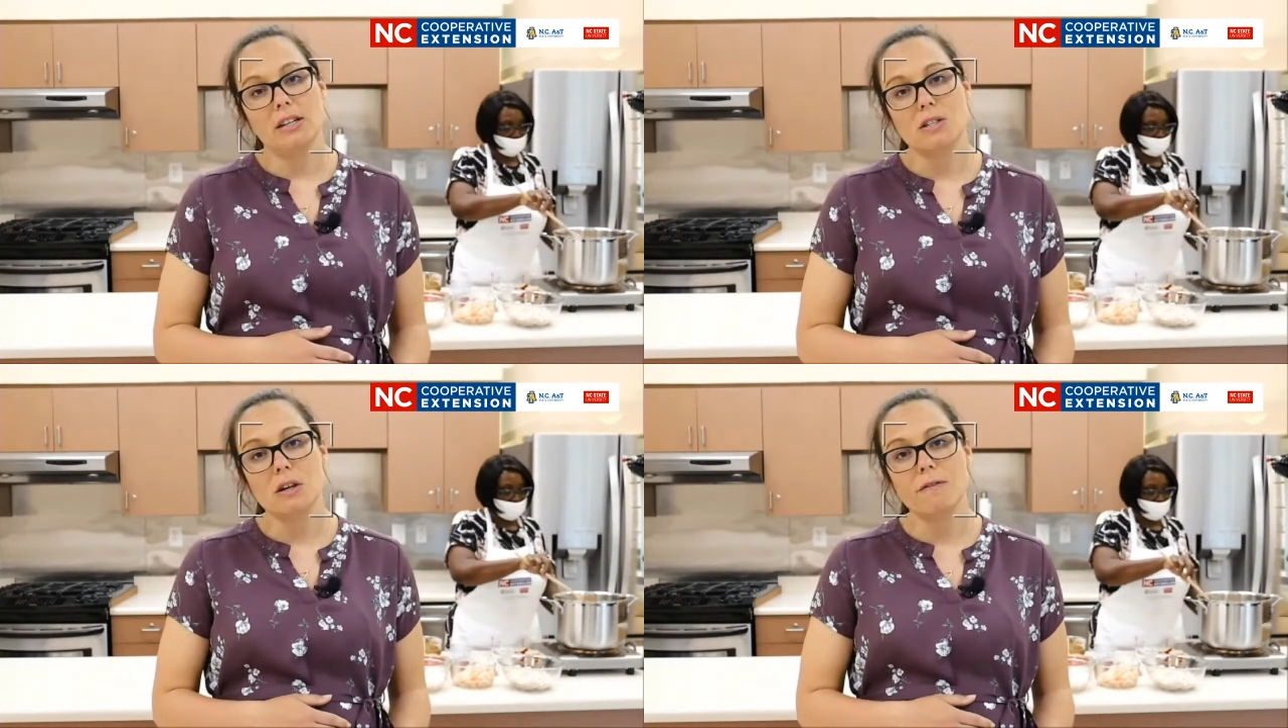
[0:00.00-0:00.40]

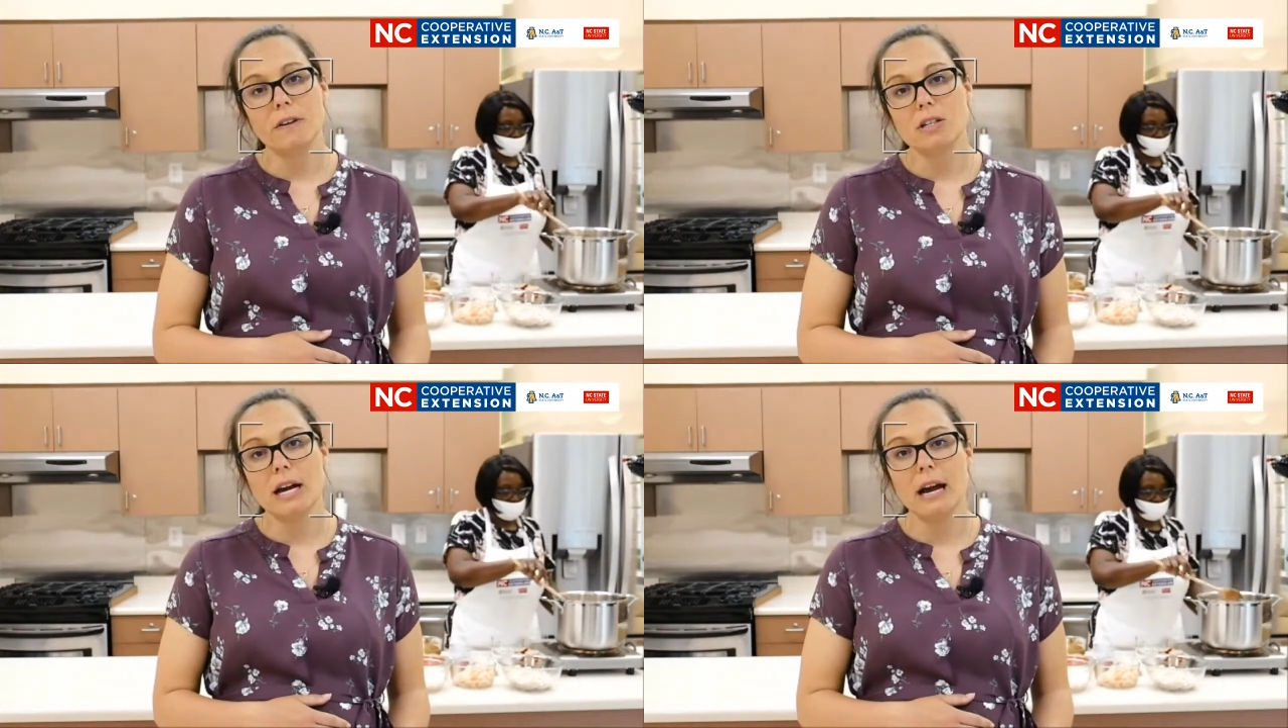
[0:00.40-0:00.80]
So for
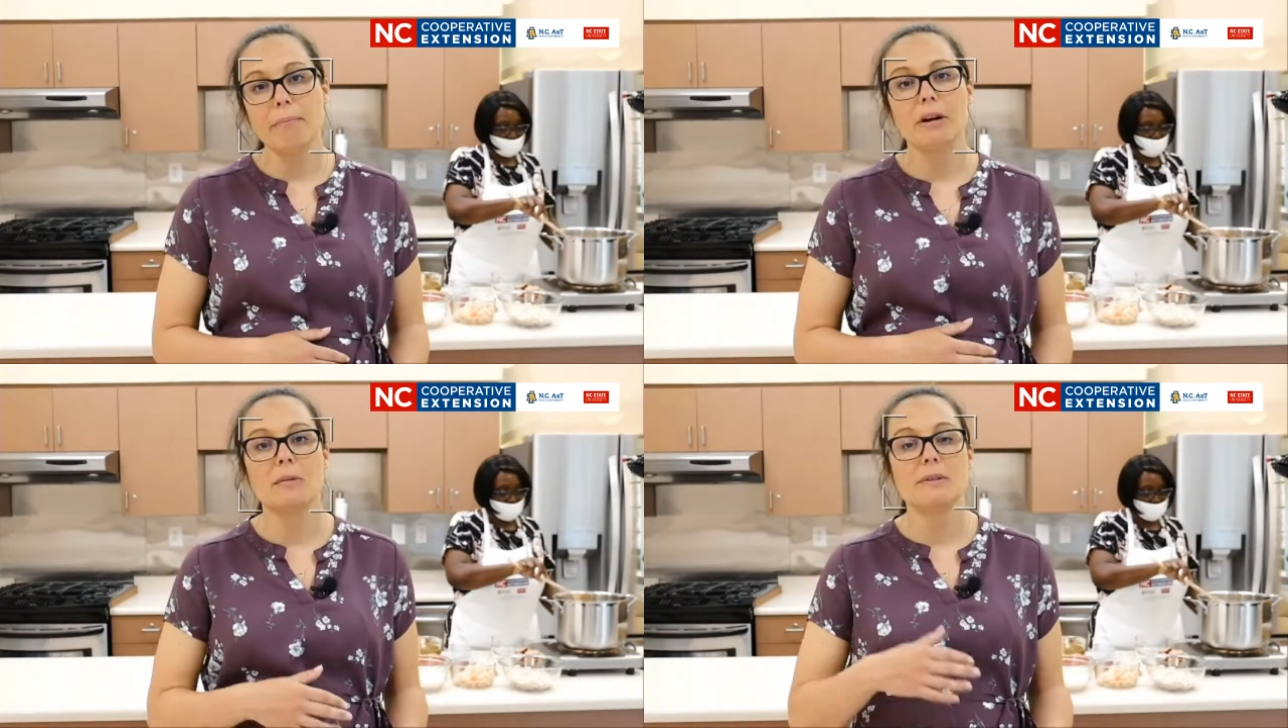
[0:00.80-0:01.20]
time
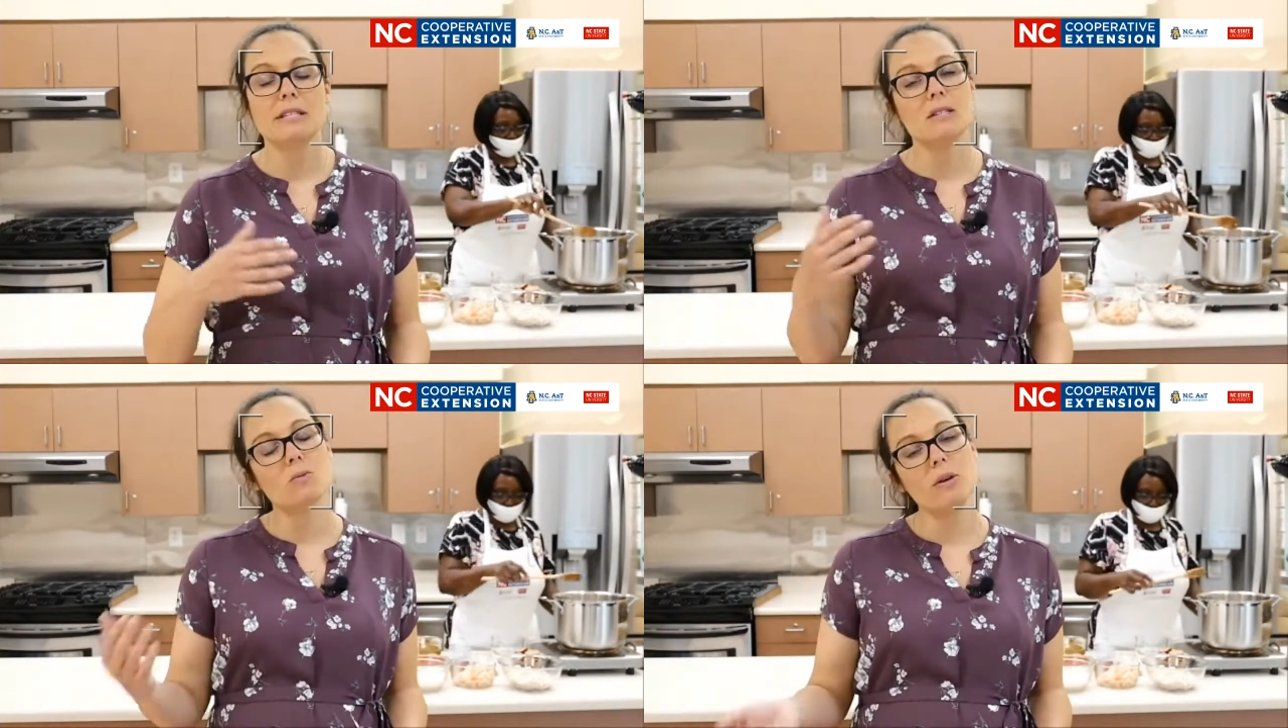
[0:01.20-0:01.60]

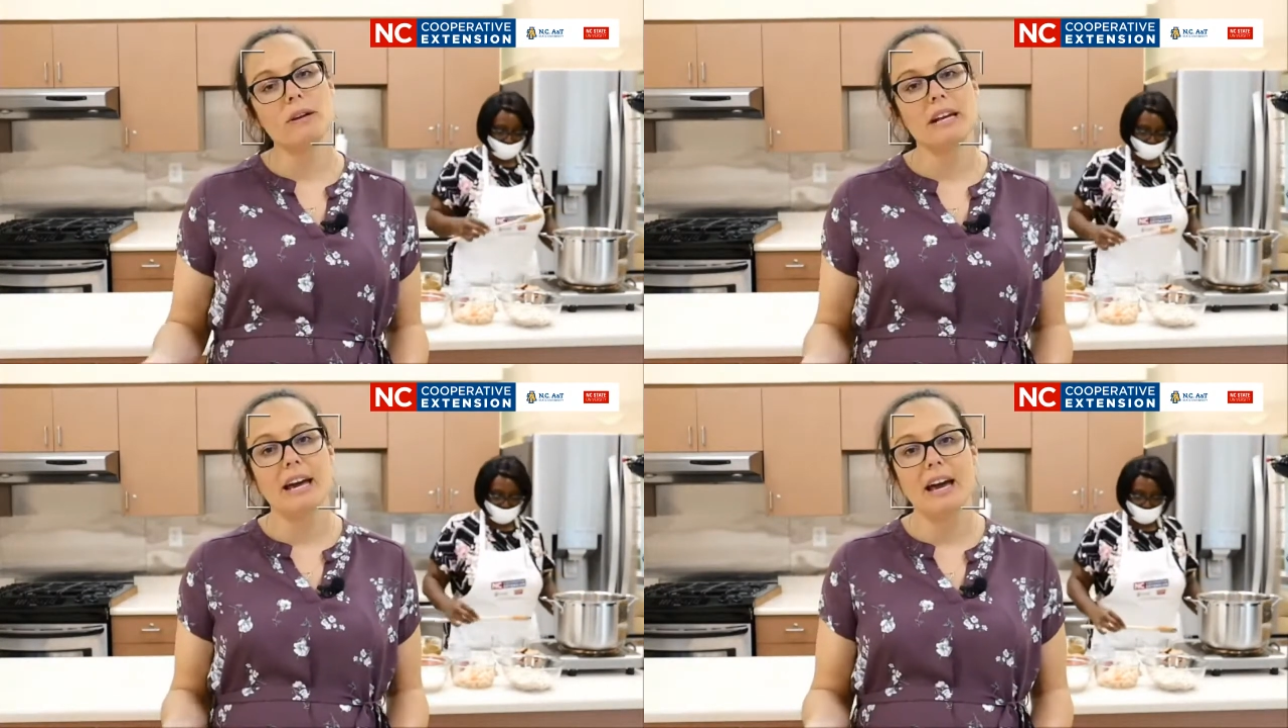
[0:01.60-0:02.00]
purposes, we
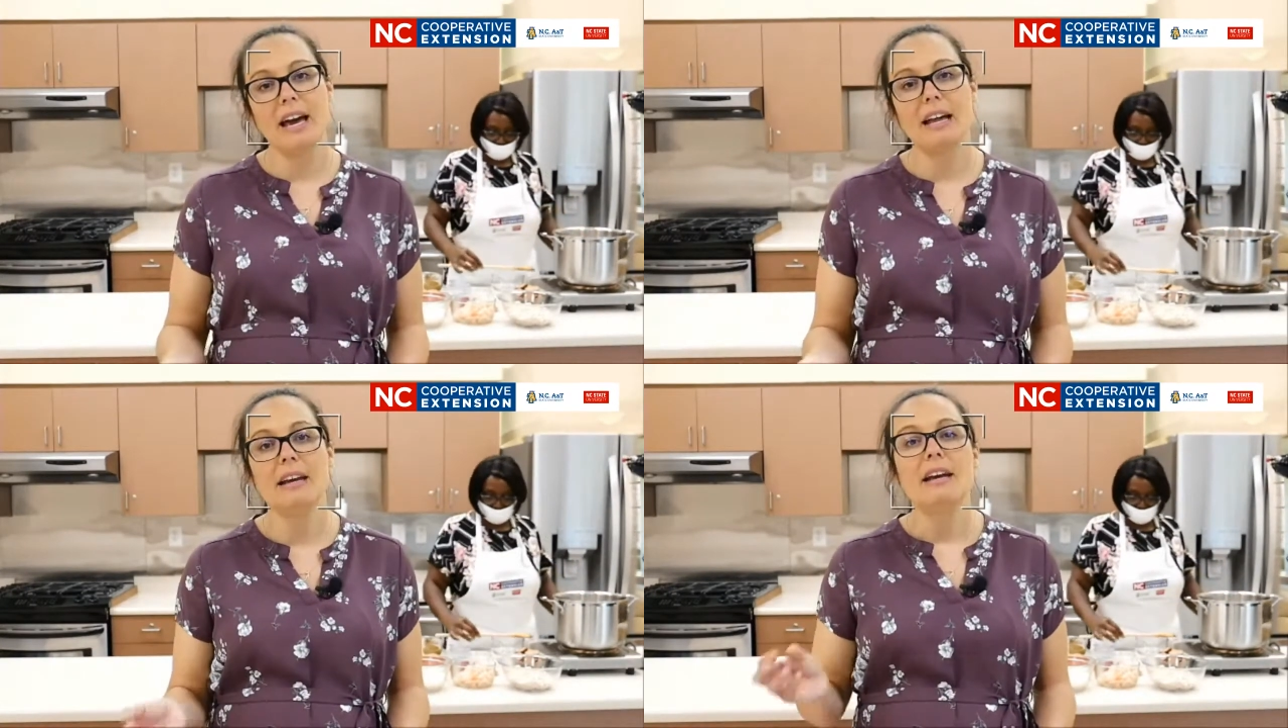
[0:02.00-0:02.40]
went ahead